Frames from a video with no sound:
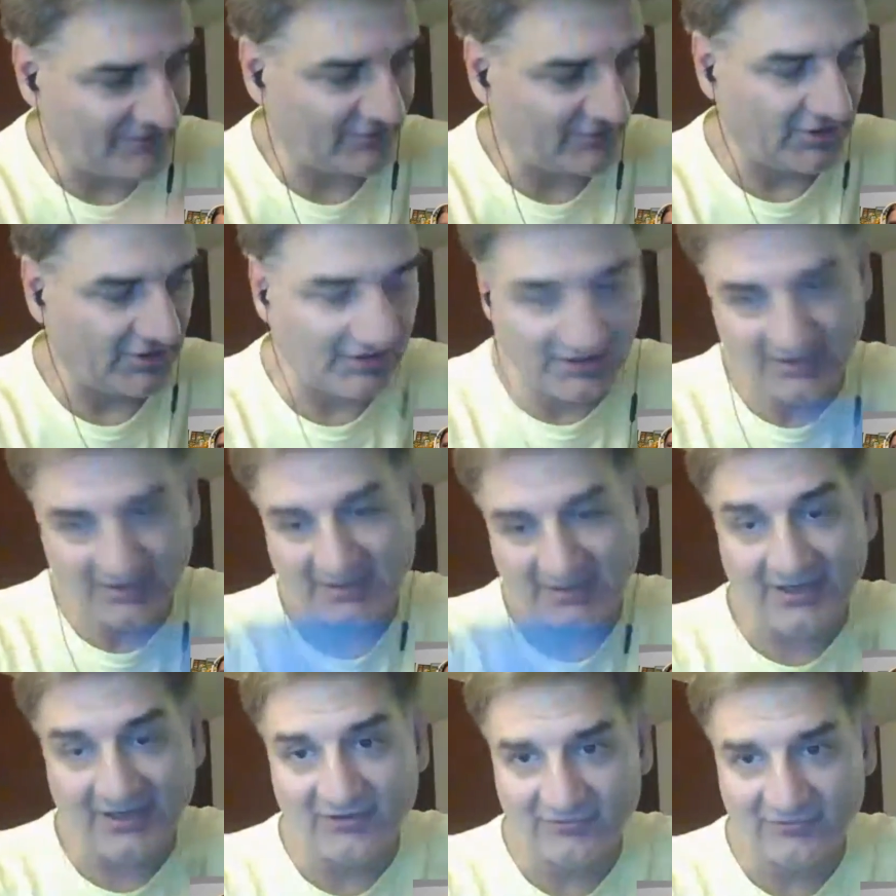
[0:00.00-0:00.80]
night
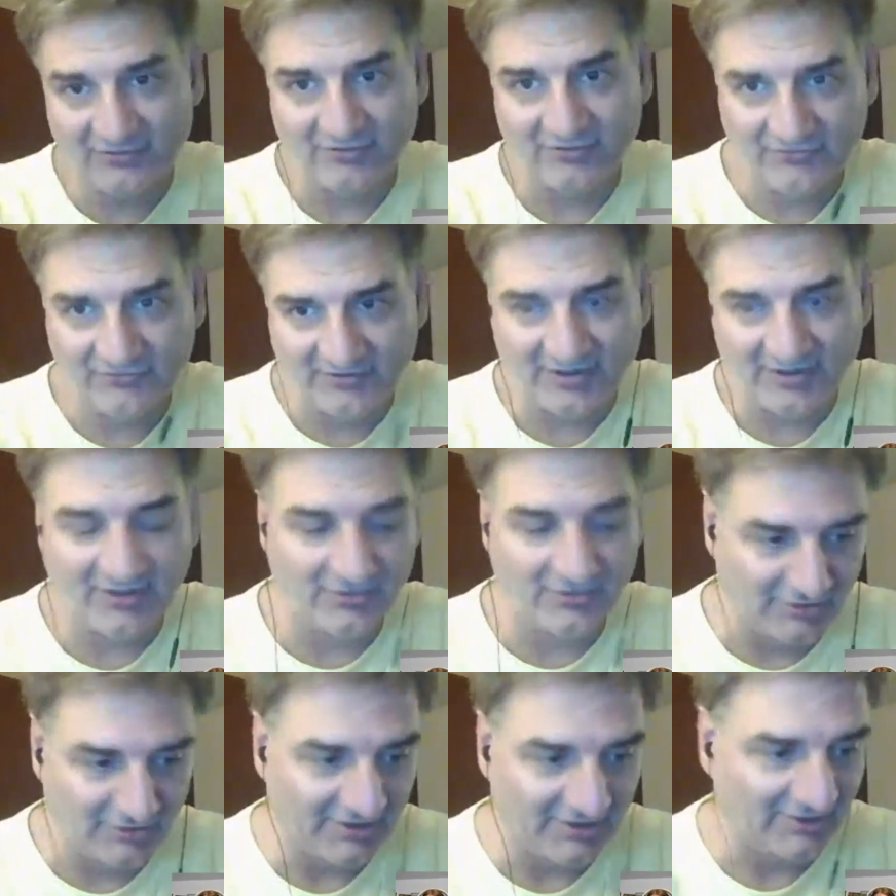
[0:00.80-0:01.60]
cache, it'll say
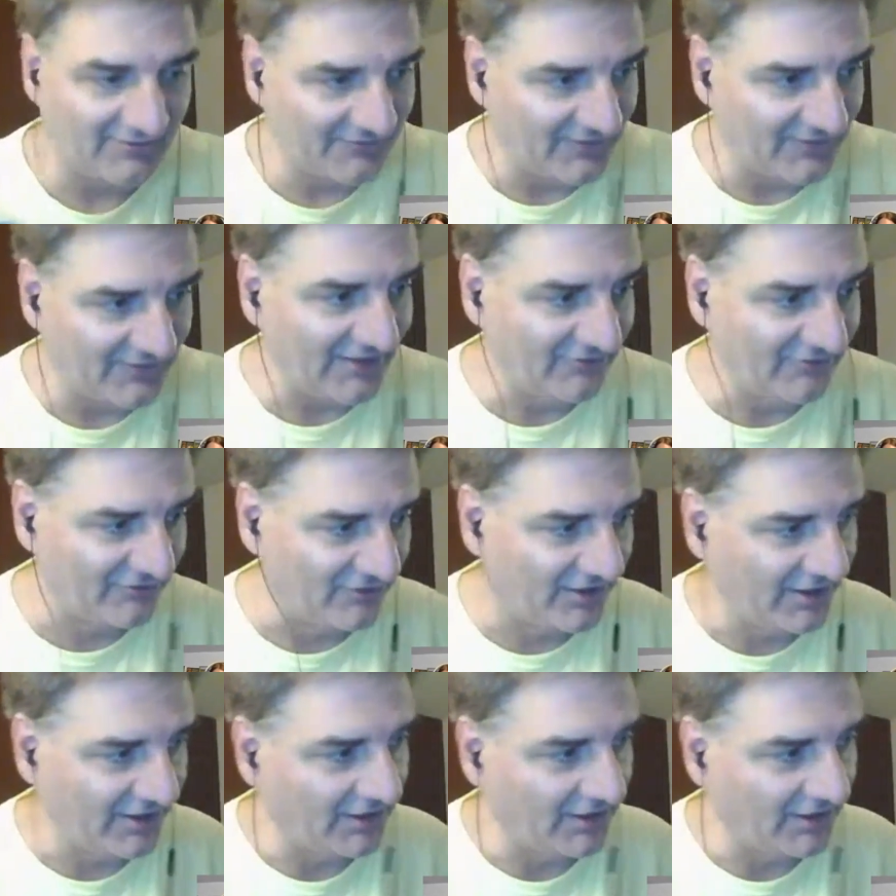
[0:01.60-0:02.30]
you need the flashlight.